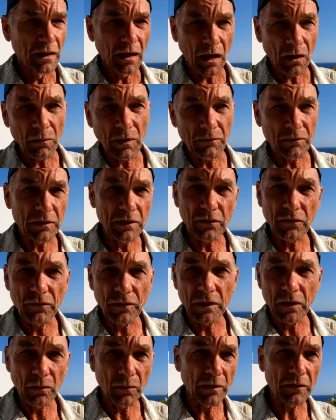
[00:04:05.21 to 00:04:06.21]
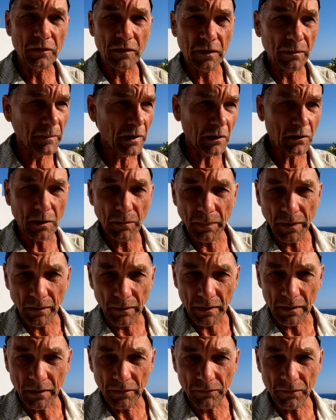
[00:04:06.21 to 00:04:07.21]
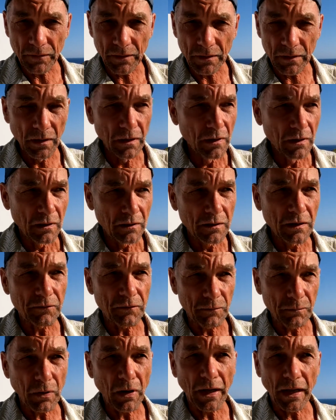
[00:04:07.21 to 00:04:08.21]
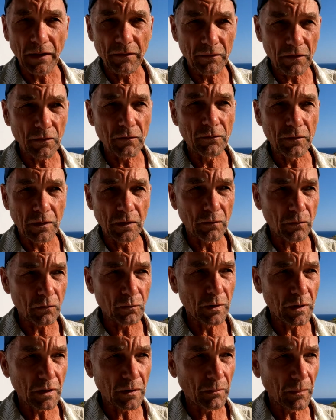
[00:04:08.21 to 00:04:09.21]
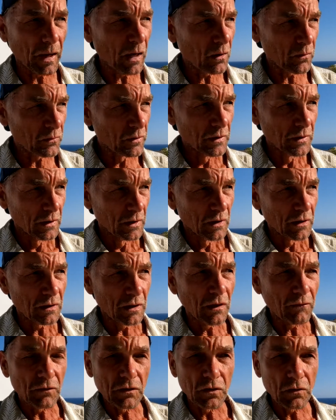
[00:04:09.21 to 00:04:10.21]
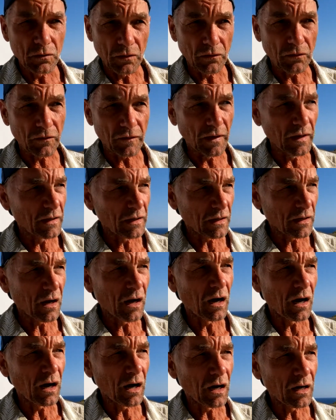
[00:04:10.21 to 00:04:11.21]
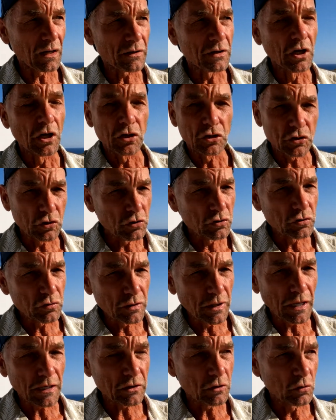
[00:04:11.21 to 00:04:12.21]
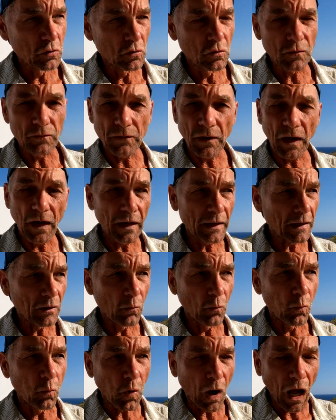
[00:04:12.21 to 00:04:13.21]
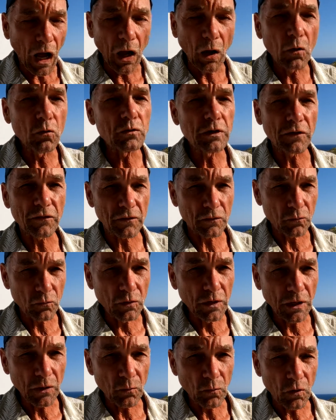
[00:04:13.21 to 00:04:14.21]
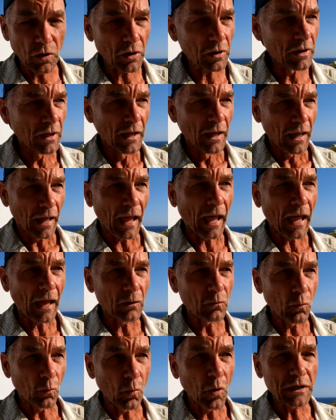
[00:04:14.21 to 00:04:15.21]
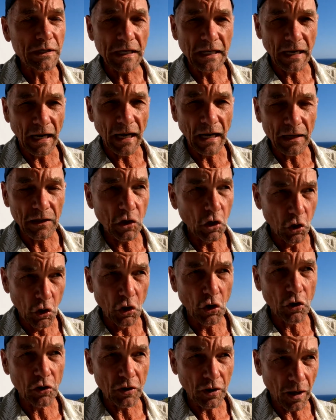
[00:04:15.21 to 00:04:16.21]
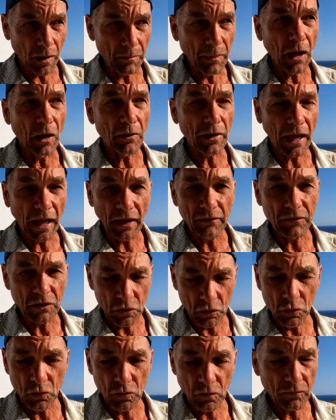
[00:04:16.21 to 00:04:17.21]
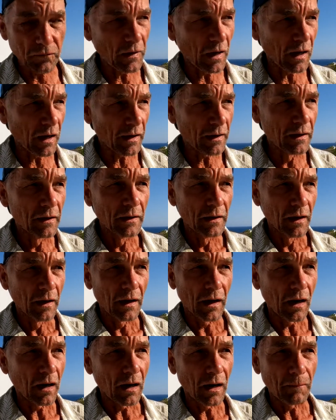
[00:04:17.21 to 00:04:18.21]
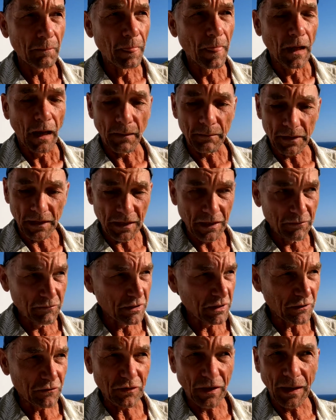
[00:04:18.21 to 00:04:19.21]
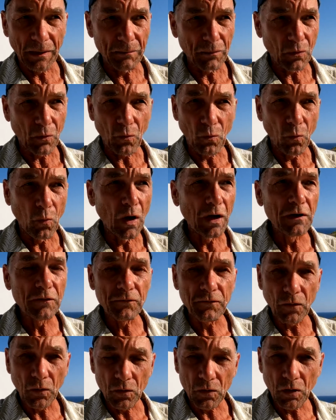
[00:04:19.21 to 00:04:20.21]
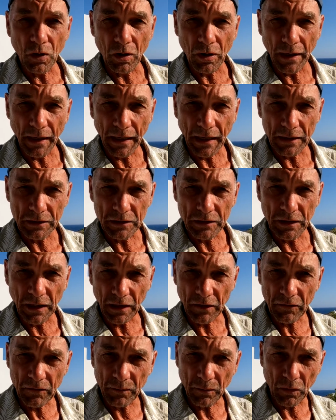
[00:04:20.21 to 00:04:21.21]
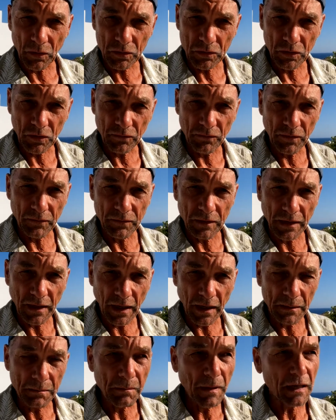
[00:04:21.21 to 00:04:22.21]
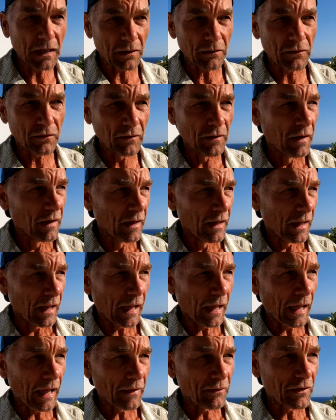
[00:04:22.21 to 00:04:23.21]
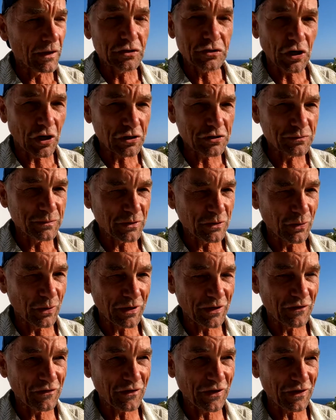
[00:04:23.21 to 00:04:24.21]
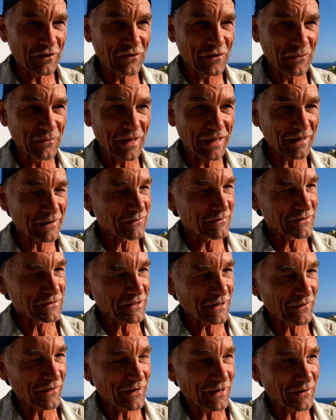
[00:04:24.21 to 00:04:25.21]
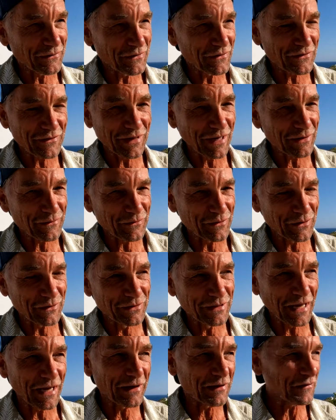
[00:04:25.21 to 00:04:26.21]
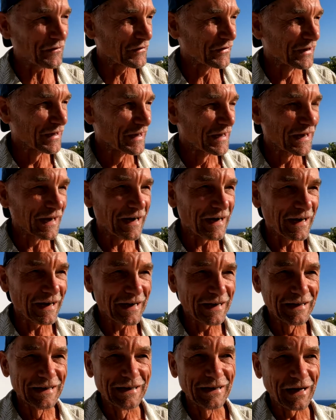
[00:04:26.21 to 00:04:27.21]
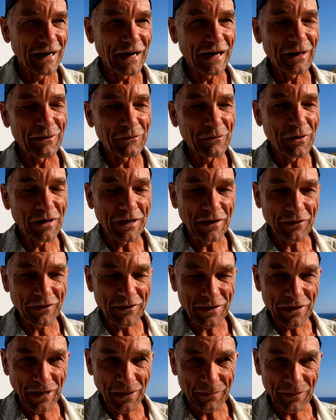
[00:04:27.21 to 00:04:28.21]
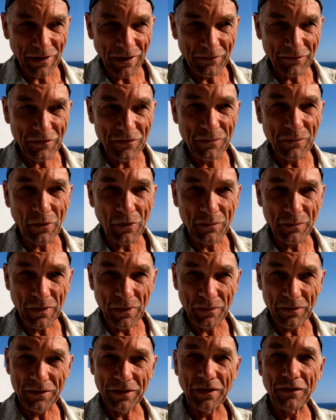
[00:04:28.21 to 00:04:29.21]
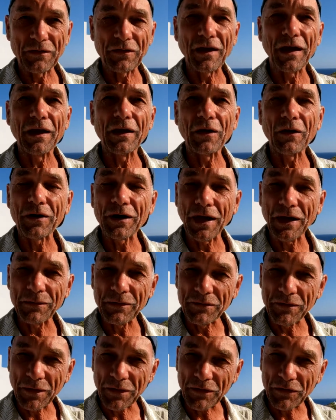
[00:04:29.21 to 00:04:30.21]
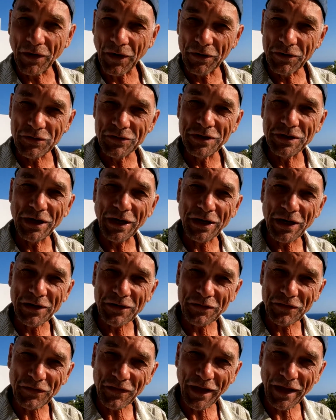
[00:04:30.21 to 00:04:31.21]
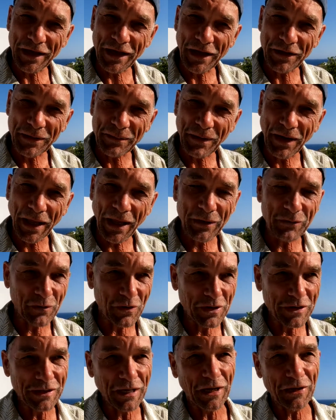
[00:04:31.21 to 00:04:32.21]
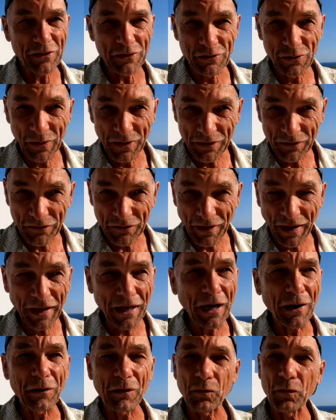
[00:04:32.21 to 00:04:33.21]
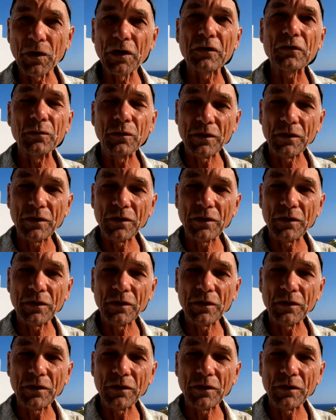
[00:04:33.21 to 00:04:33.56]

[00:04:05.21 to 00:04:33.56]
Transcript: However, this video isn't about comparing different plans. This video is really about giving you the skinny on, should you get Google Fi, how does it really work, and what did I learn about having Google Fi. I'm going to give you an example. One phone call I had to tech support took 59 minutes, and they charged me 20 cents a minute, which I thought was not real nice. One of the upper level support people did say, okay, we're very sorry you did not understand how the plan worked. Now you do understand how it works.